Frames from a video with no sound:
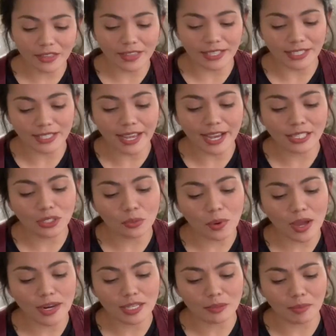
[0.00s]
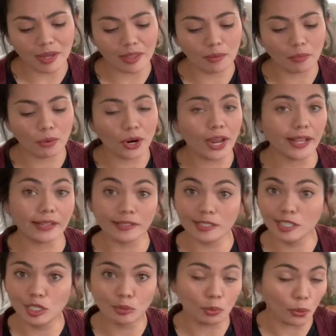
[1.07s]
This next one is by the brand
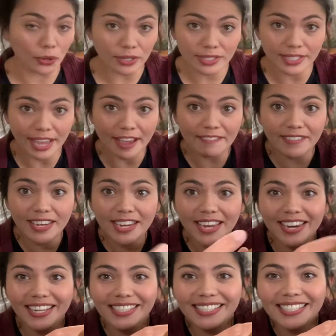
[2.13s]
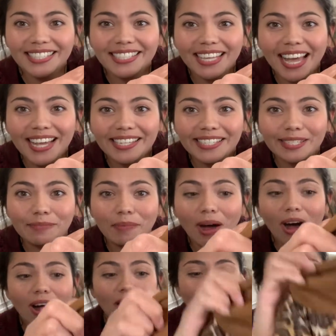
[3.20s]
Sport Savvy, and it's a size small.